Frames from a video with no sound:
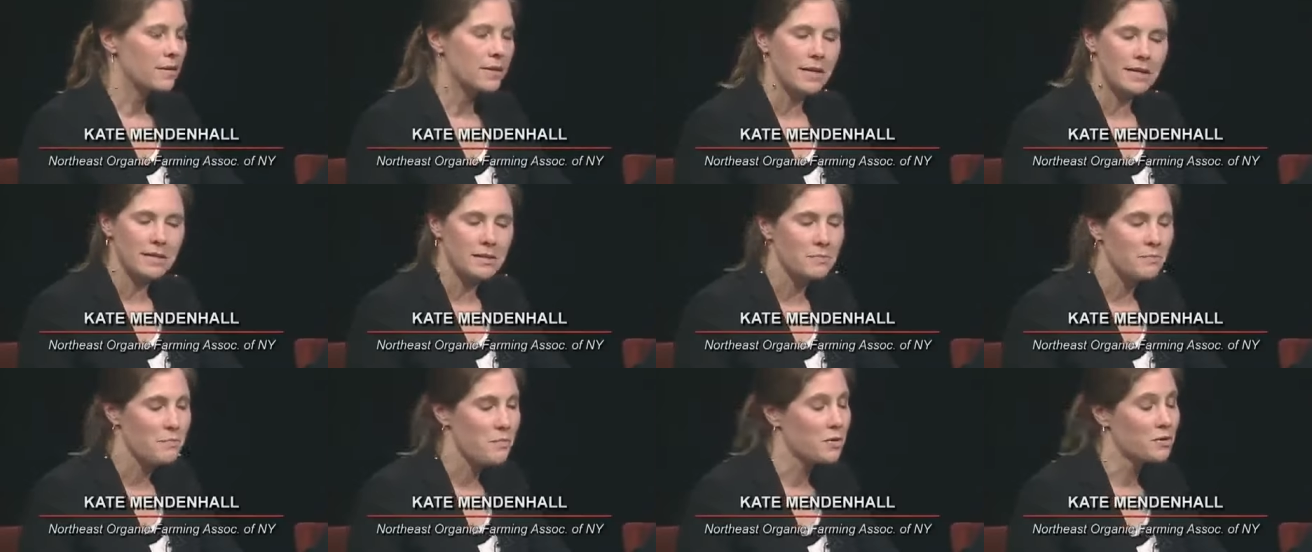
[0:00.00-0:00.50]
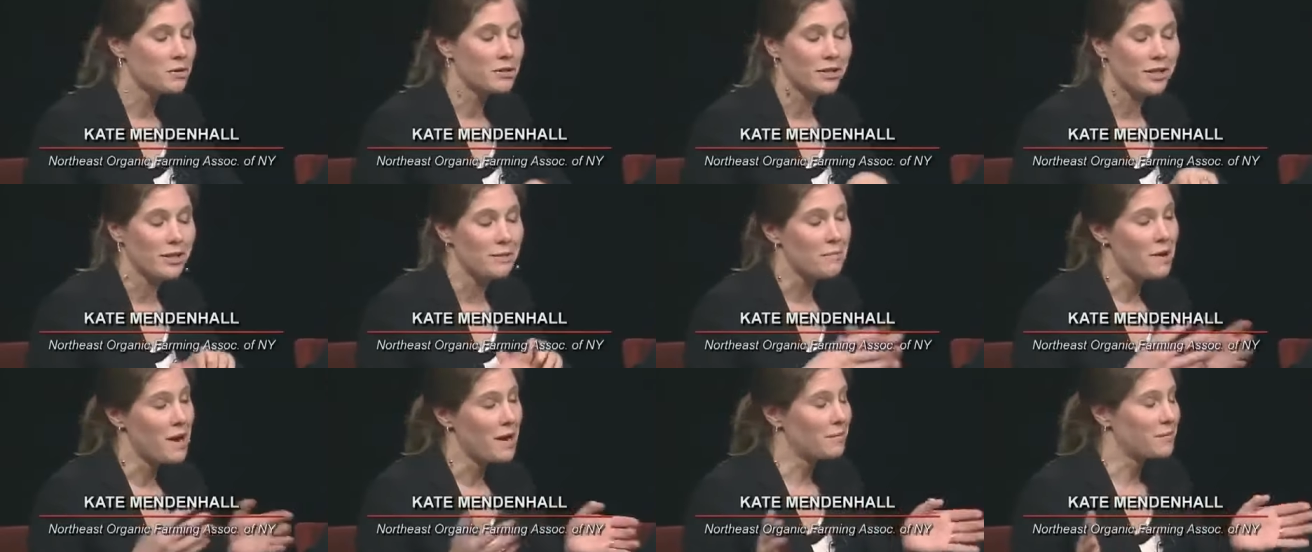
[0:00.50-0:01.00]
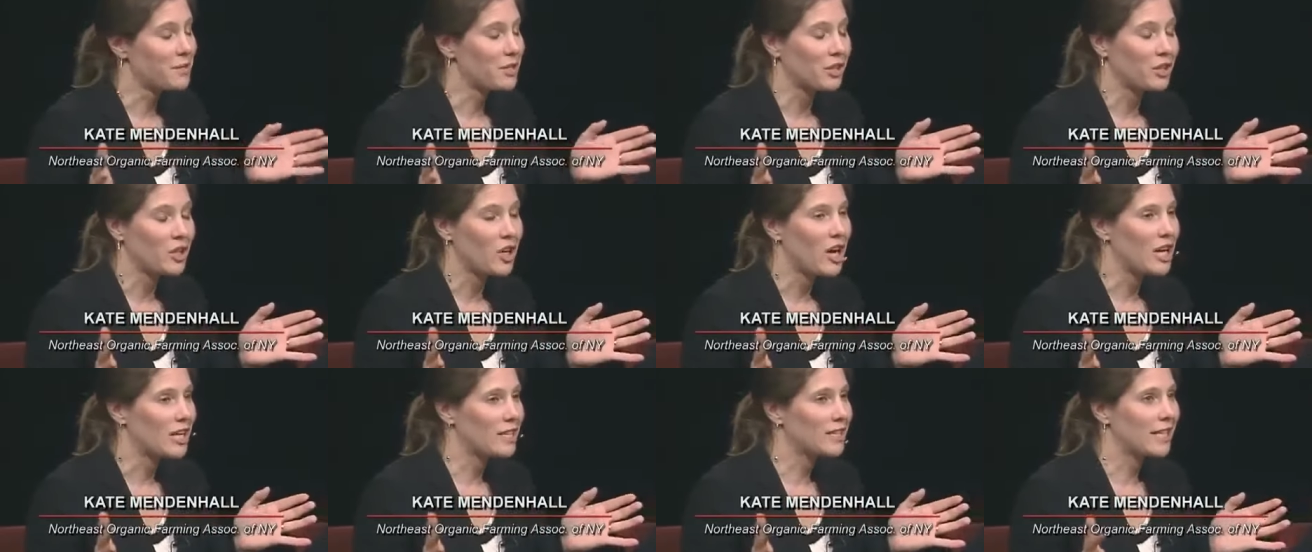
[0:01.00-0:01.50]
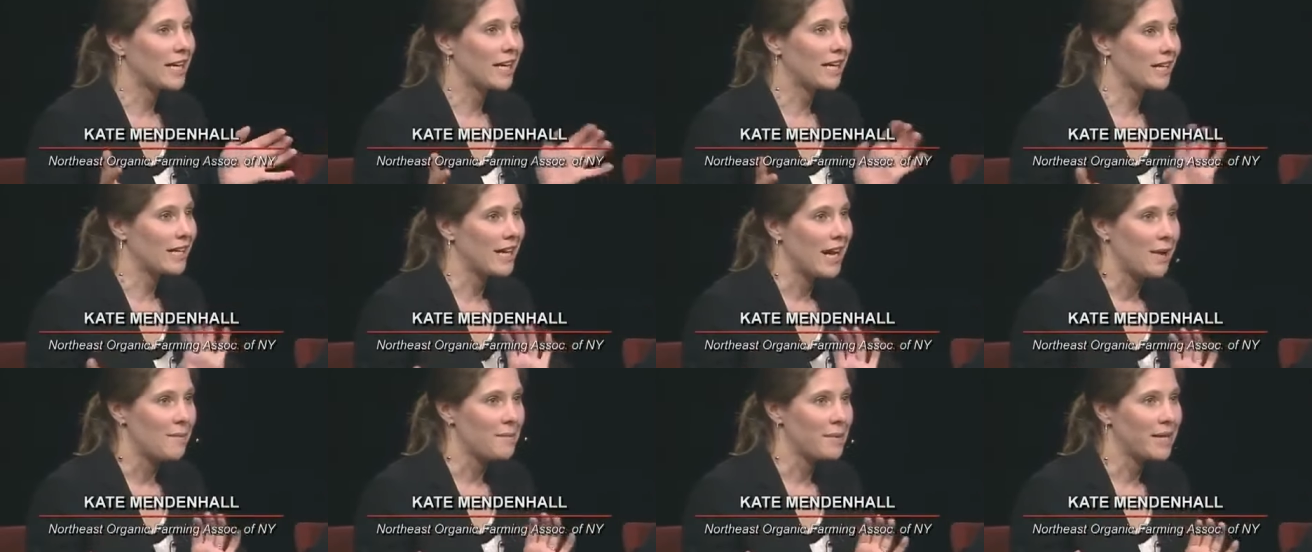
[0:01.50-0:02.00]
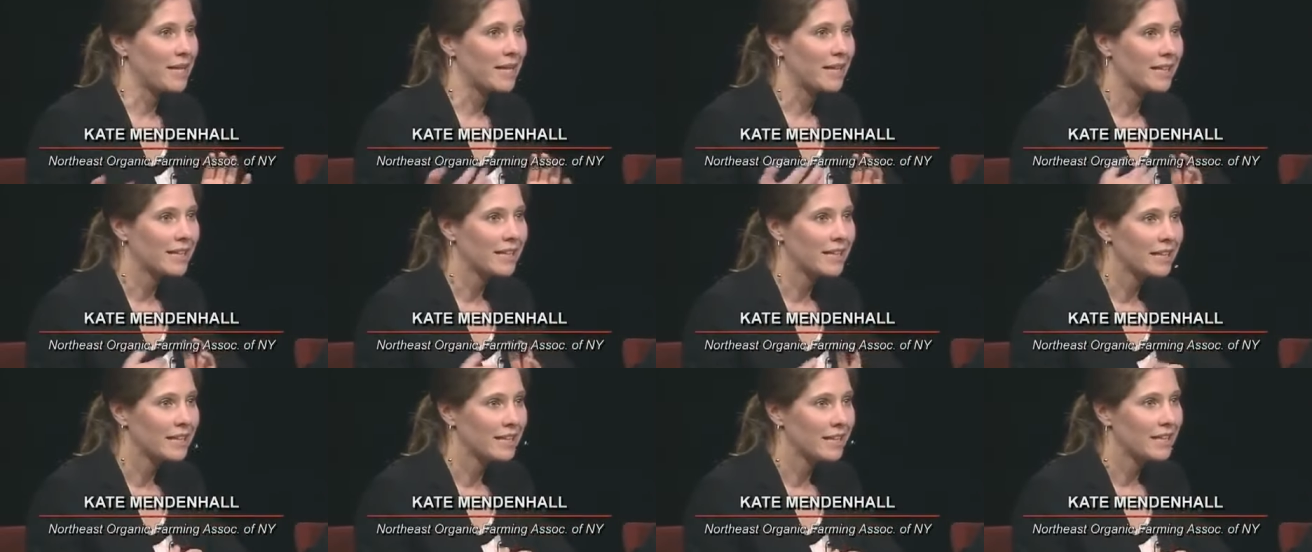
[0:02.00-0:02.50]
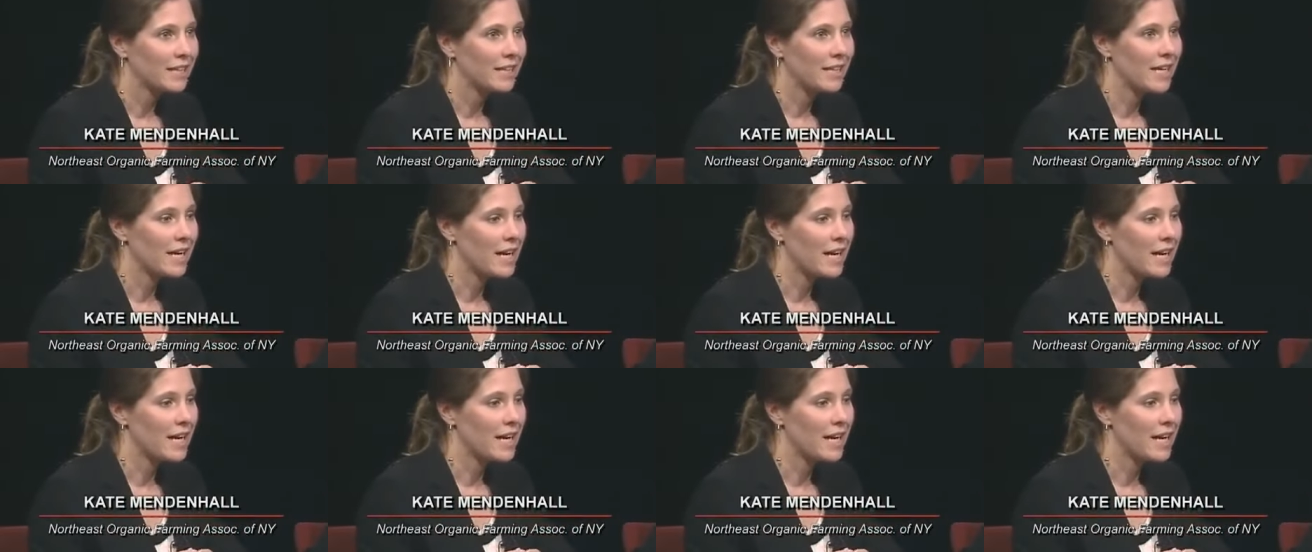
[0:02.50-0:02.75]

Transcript: it's mostly moms across economic okay.